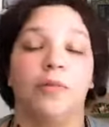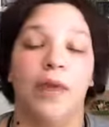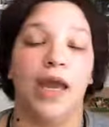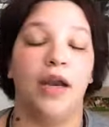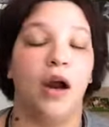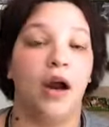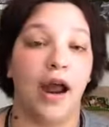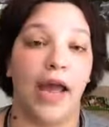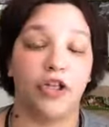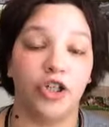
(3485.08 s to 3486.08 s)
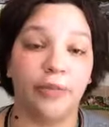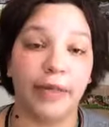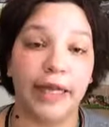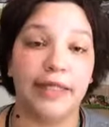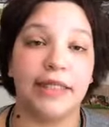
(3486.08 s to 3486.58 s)
made our action
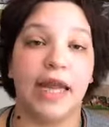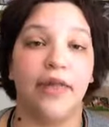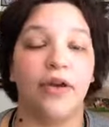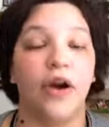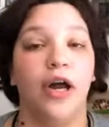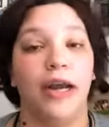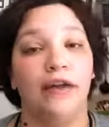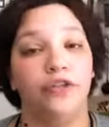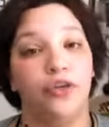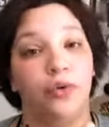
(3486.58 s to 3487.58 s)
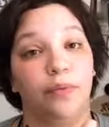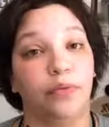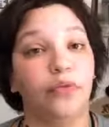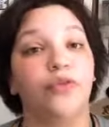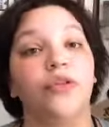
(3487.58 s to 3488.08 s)
plan together on how to
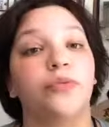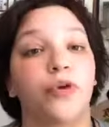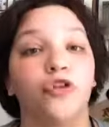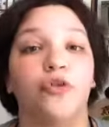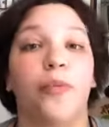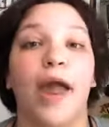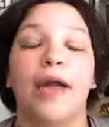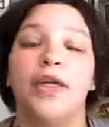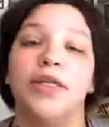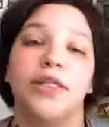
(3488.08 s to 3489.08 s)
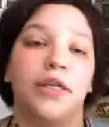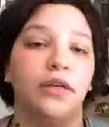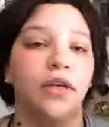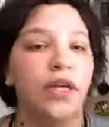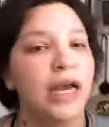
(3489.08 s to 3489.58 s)
improve her spiritual practice
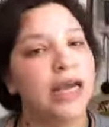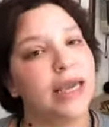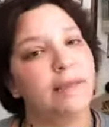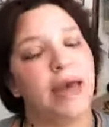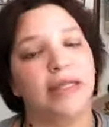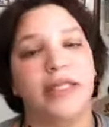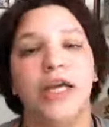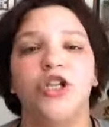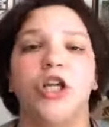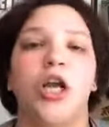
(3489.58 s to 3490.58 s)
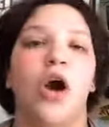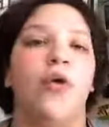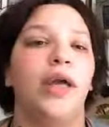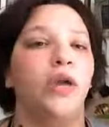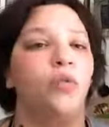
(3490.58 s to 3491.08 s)
and get meditation
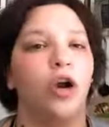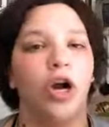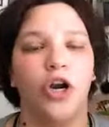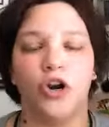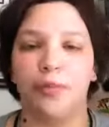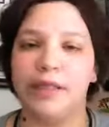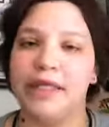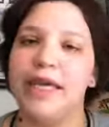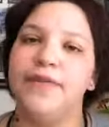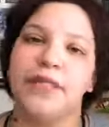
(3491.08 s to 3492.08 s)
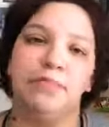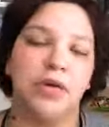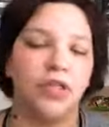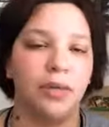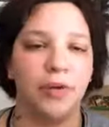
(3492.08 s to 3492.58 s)
going and work on her beliefs and
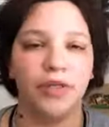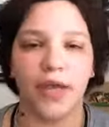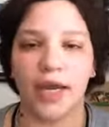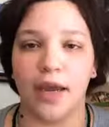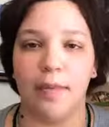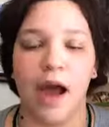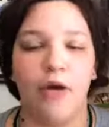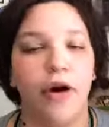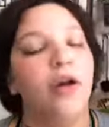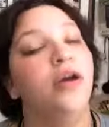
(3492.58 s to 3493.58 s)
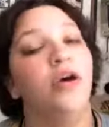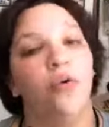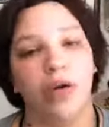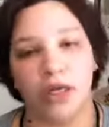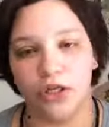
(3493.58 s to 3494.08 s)
build up her psychic power.
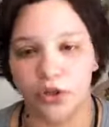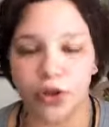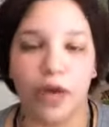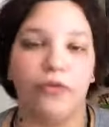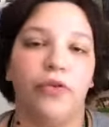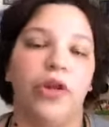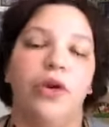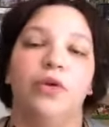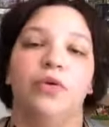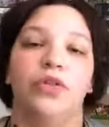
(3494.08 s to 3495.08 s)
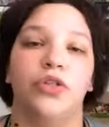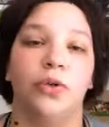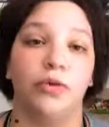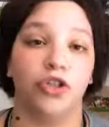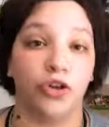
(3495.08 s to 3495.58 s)
We can do that for you.
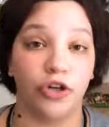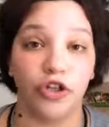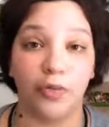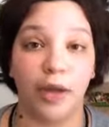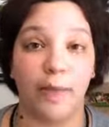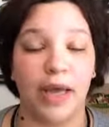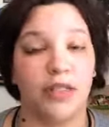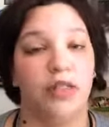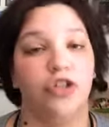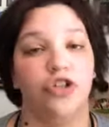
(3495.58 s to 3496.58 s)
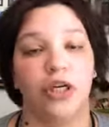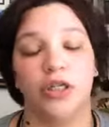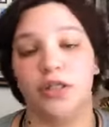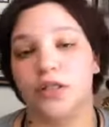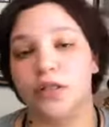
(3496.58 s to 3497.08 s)
So be sure to shoot me a message.
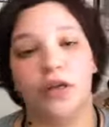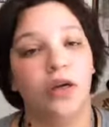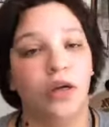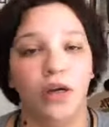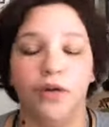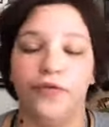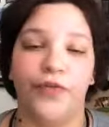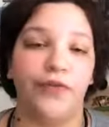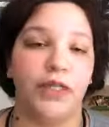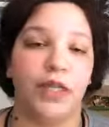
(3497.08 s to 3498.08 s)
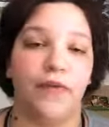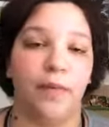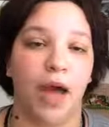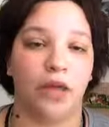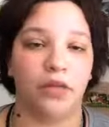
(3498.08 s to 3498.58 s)
It's
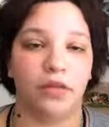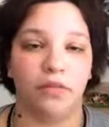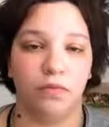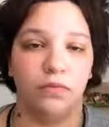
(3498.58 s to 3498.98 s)
$57.